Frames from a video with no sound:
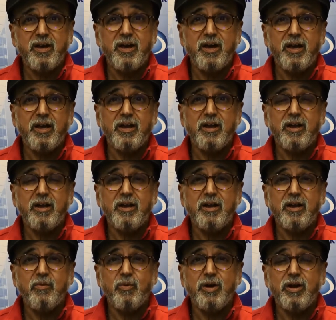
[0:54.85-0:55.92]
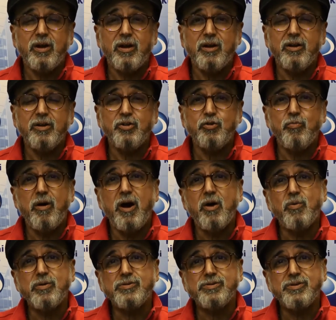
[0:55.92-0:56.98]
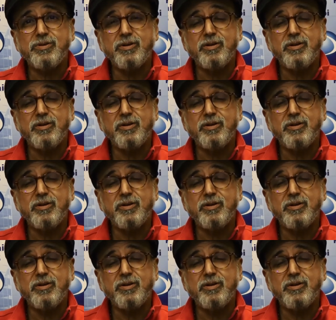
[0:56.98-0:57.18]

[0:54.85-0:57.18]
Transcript: when Dubai was